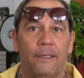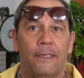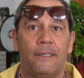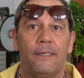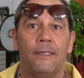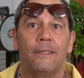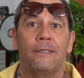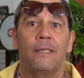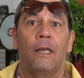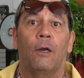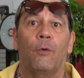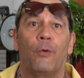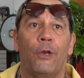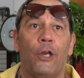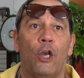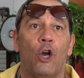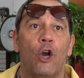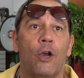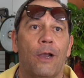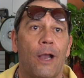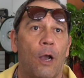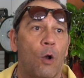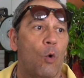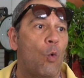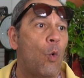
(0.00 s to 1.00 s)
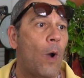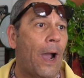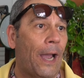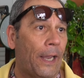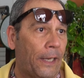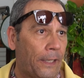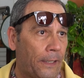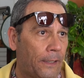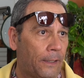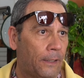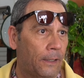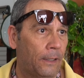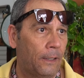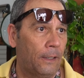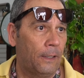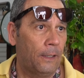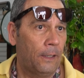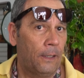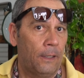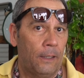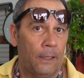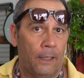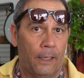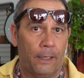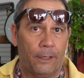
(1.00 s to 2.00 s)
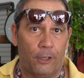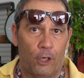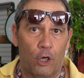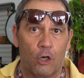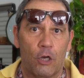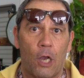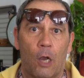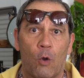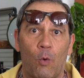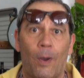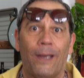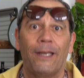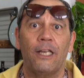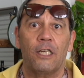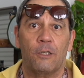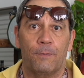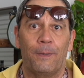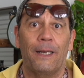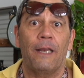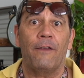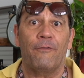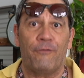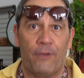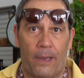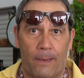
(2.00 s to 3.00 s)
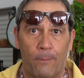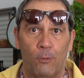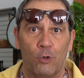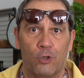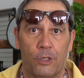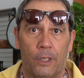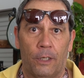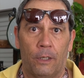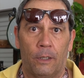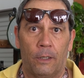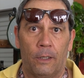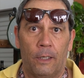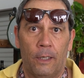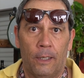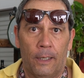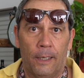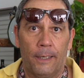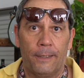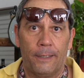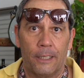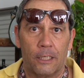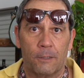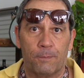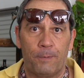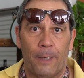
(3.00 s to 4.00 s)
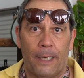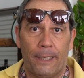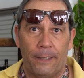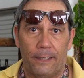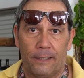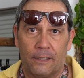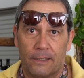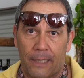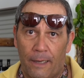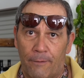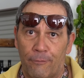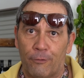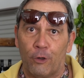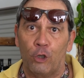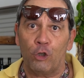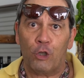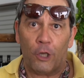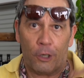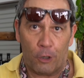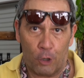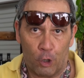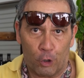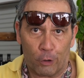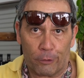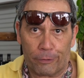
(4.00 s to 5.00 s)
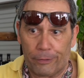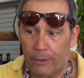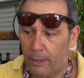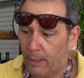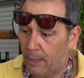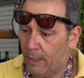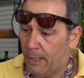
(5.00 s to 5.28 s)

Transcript: this is a Rioja wine. The Rioja wine is very famous in Spain. It comes from the north.